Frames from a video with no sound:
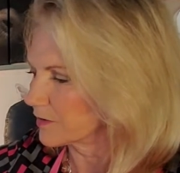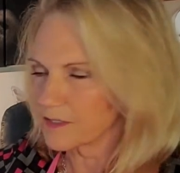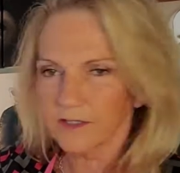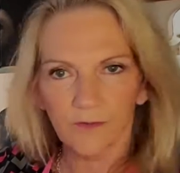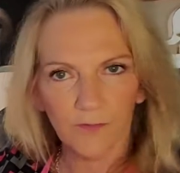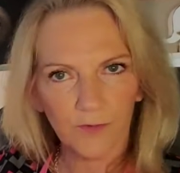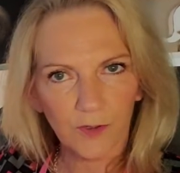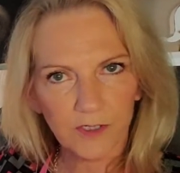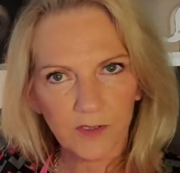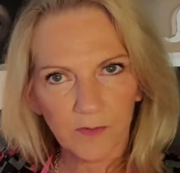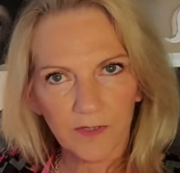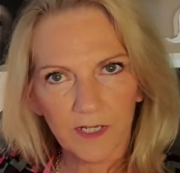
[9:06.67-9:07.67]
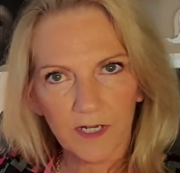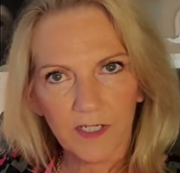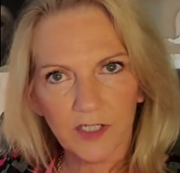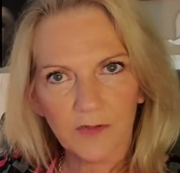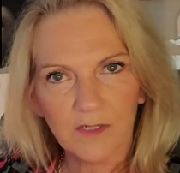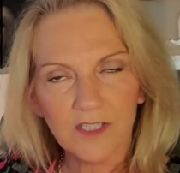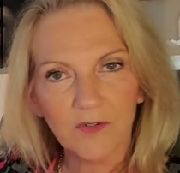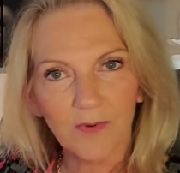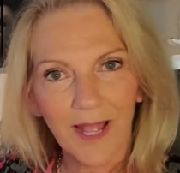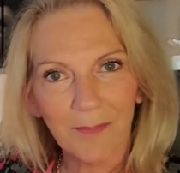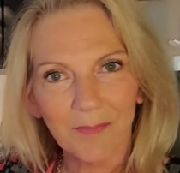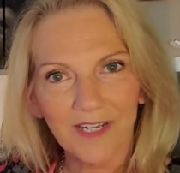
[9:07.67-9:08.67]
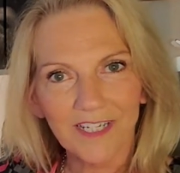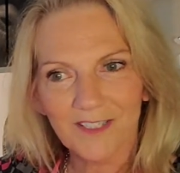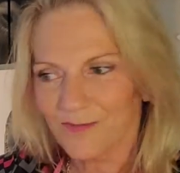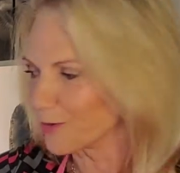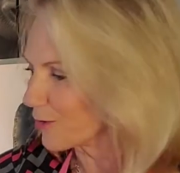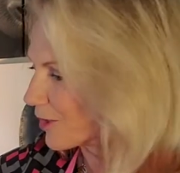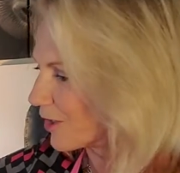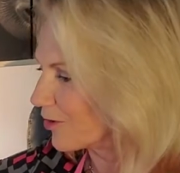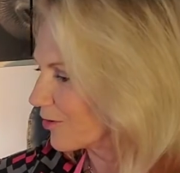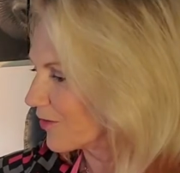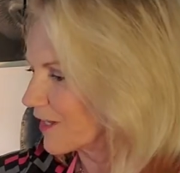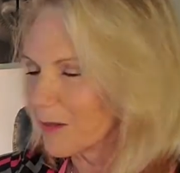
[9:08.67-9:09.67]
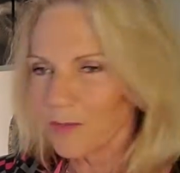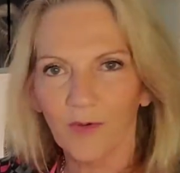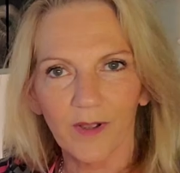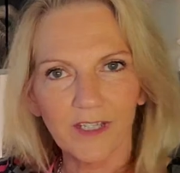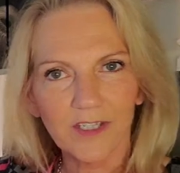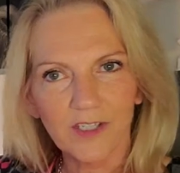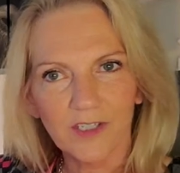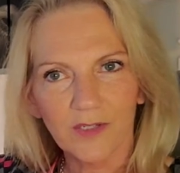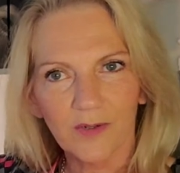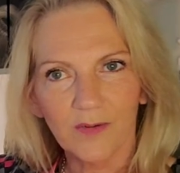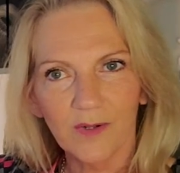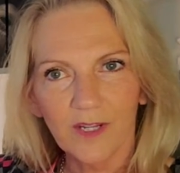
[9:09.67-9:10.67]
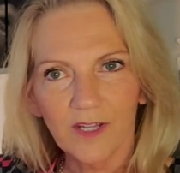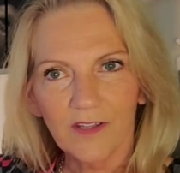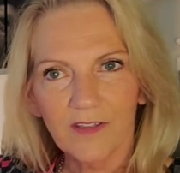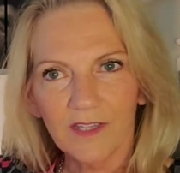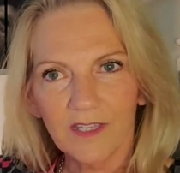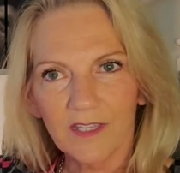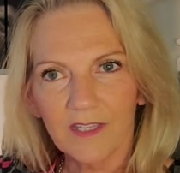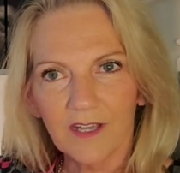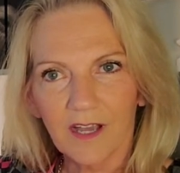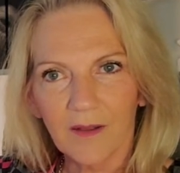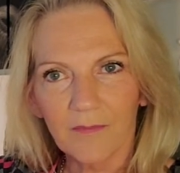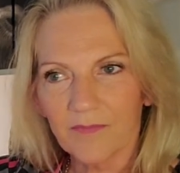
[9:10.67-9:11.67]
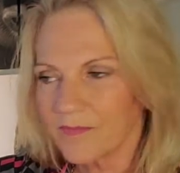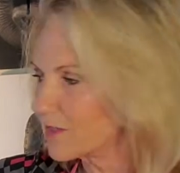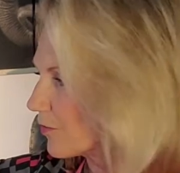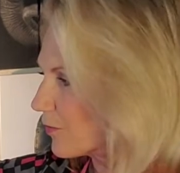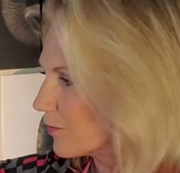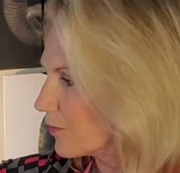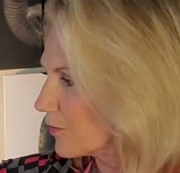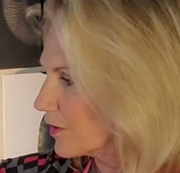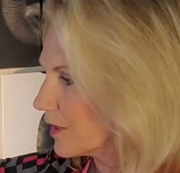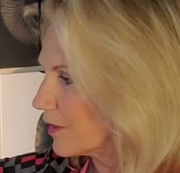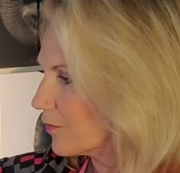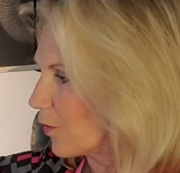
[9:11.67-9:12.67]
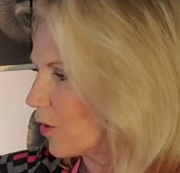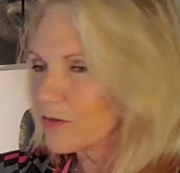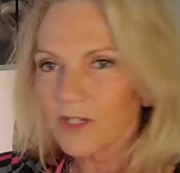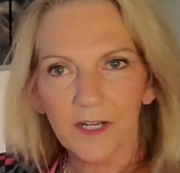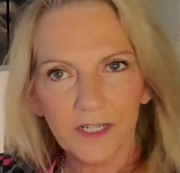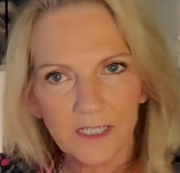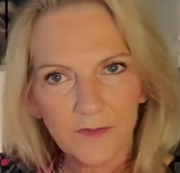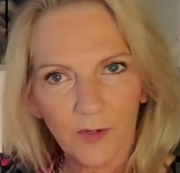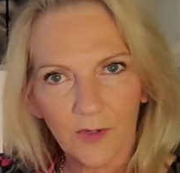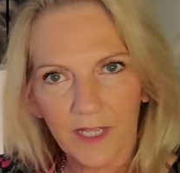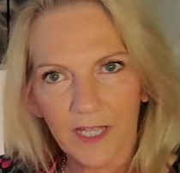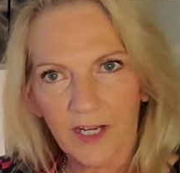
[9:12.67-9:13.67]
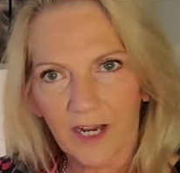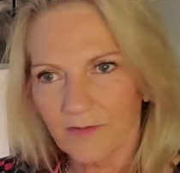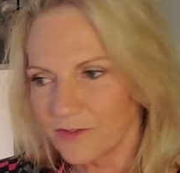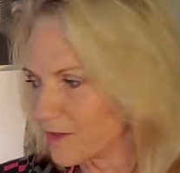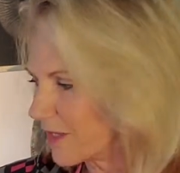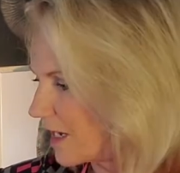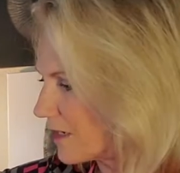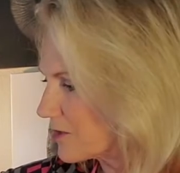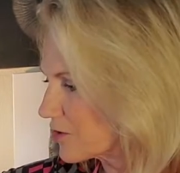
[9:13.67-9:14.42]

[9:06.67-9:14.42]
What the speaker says: The first one that I do is the rapid exfoliator. Then I'm going to do the walnut exfoliator after that.